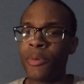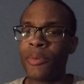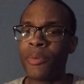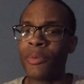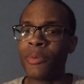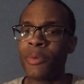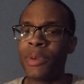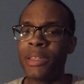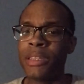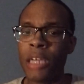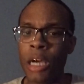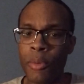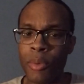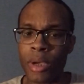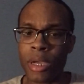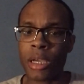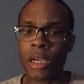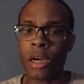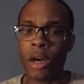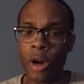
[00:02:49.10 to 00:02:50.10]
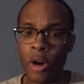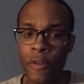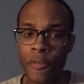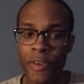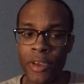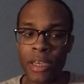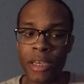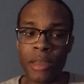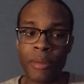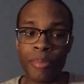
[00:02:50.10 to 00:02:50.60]
we dealt with
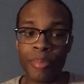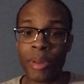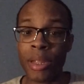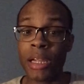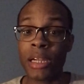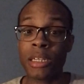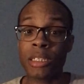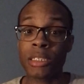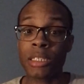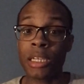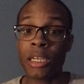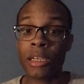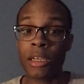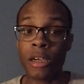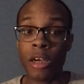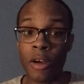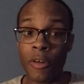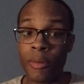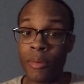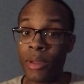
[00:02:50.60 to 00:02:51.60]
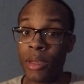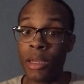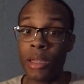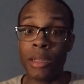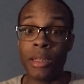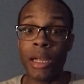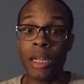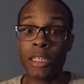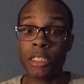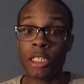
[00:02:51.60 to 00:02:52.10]
COVID, players getting
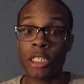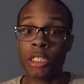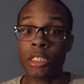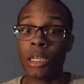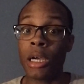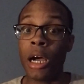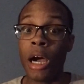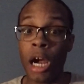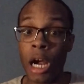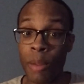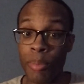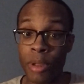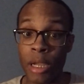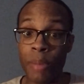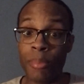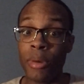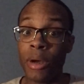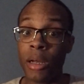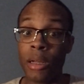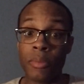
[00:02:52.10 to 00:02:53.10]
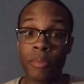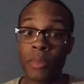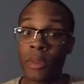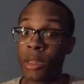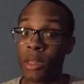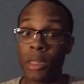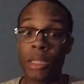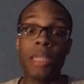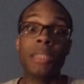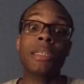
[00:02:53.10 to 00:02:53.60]
not just our player, but
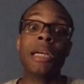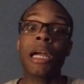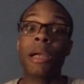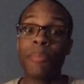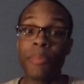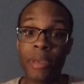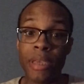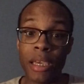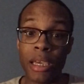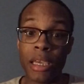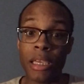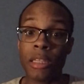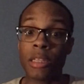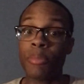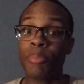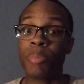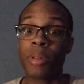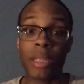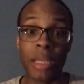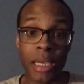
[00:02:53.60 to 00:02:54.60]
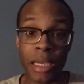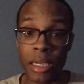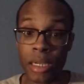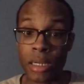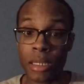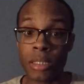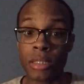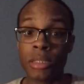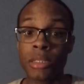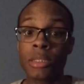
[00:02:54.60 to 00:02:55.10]
the entire NBA, the
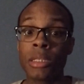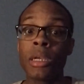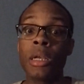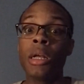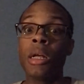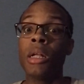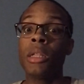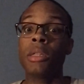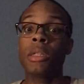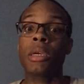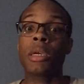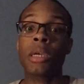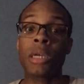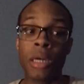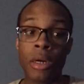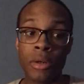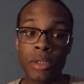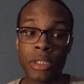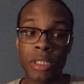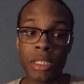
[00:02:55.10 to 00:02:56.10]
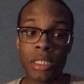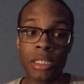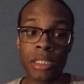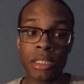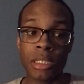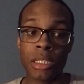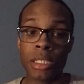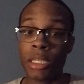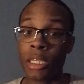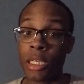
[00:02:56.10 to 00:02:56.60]
players, the
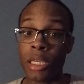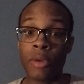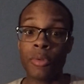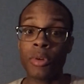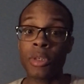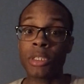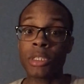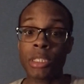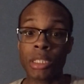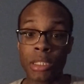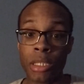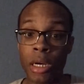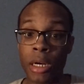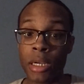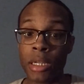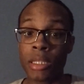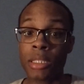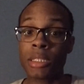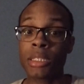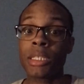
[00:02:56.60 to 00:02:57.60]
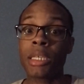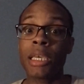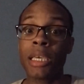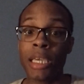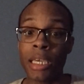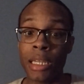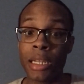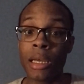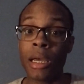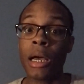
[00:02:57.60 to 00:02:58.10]
coaches. It was starting to
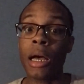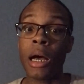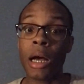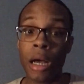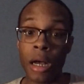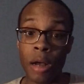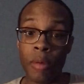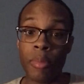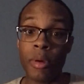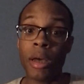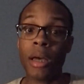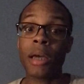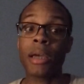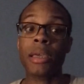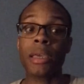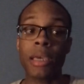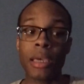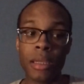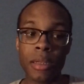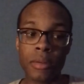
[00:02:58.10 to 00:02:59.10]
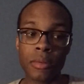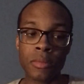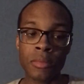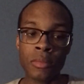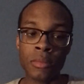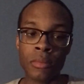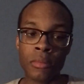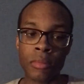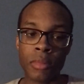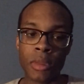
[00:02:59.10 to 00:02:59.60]
hit up again.
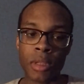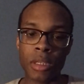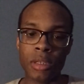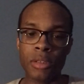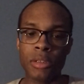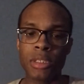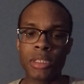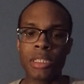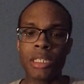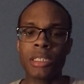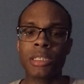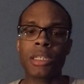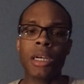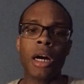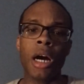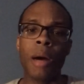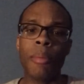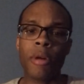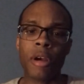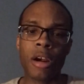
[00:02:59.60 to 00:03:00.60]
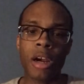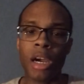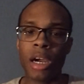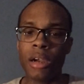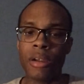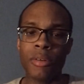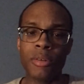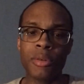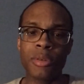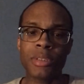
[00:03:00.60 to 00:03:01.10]
It was this Omicron.
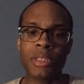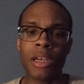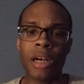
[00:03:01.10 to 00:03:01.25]
It was the